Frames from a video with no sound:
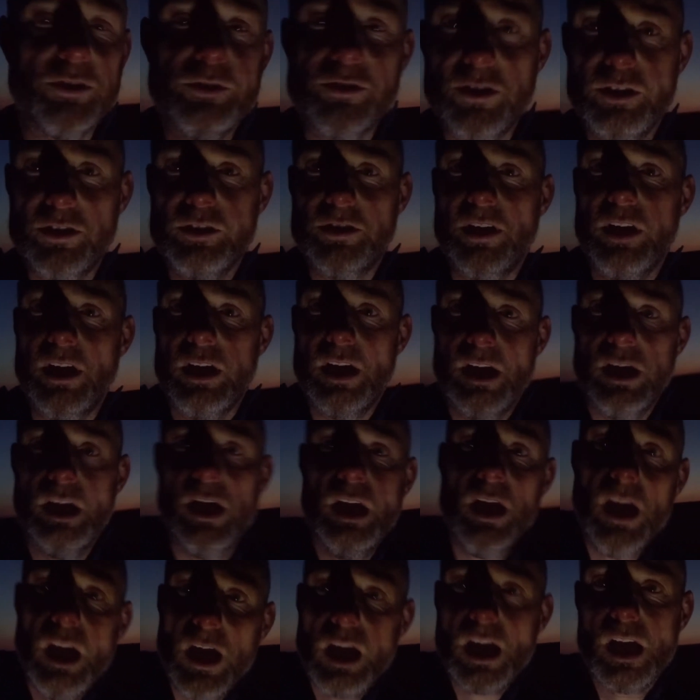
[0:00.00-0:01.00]
good.
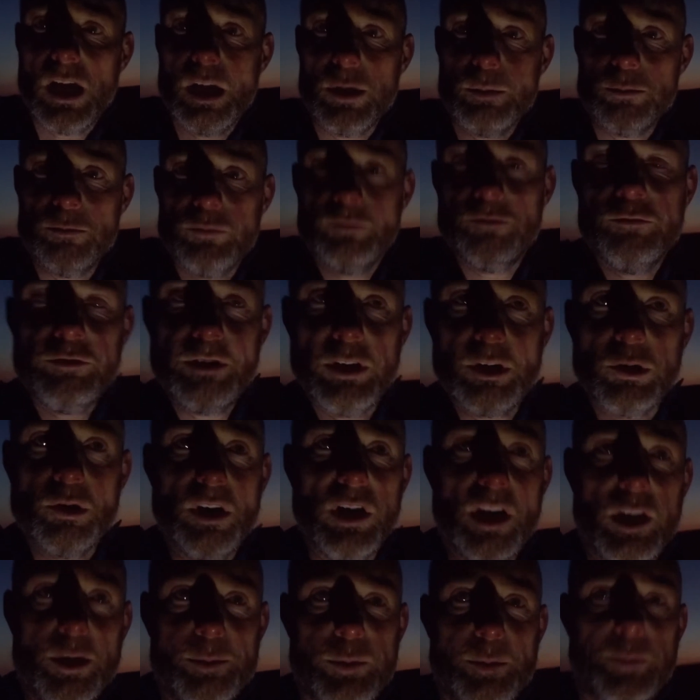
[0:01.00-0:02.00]
Real
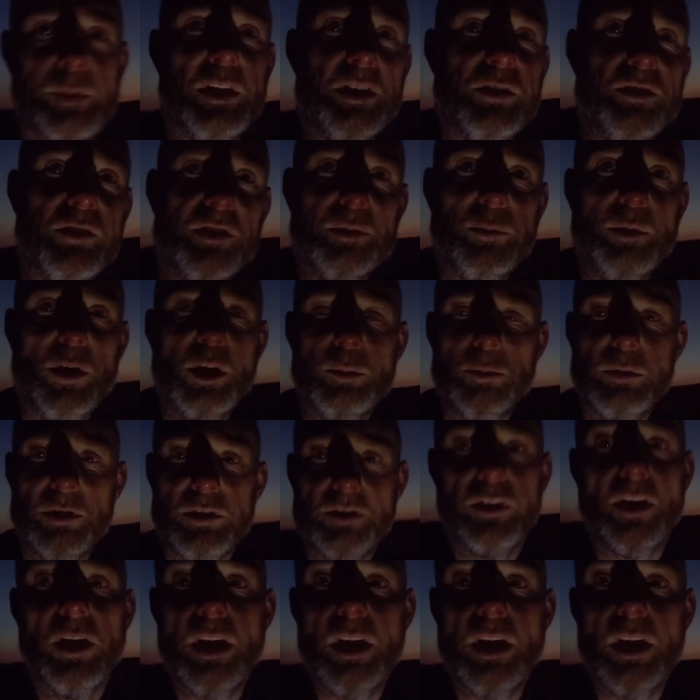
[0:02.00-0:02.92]
climbing bit at the moment.